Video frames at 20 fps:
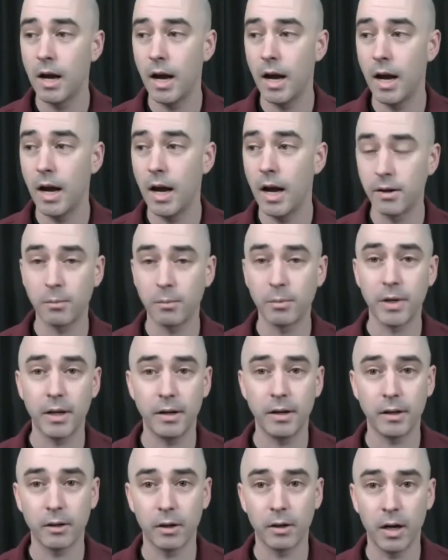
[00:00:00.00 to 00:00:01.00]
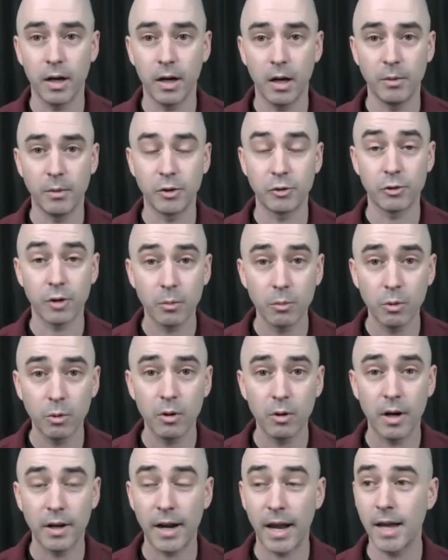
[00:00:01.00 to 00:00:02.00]
I ended up getting in
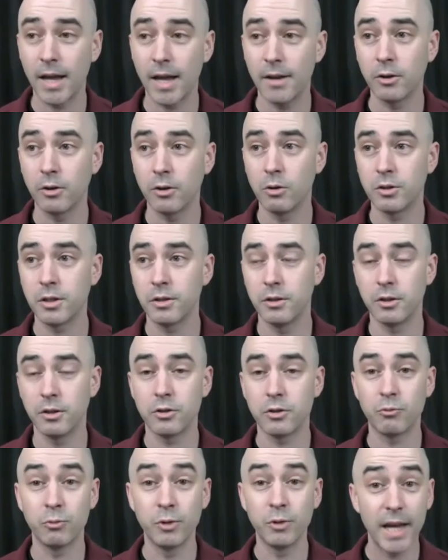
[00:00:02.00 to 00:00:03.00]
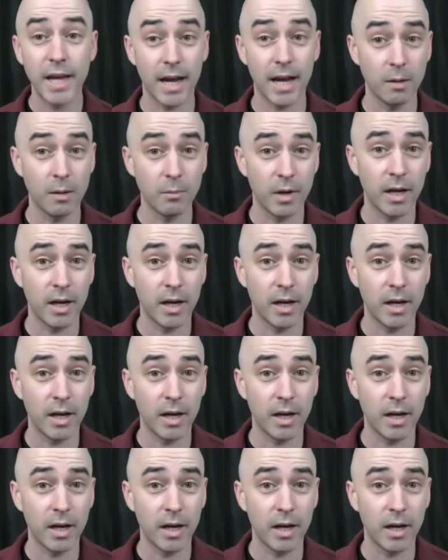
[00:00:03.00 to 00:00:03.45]
trouble, and I had to go to this rehab.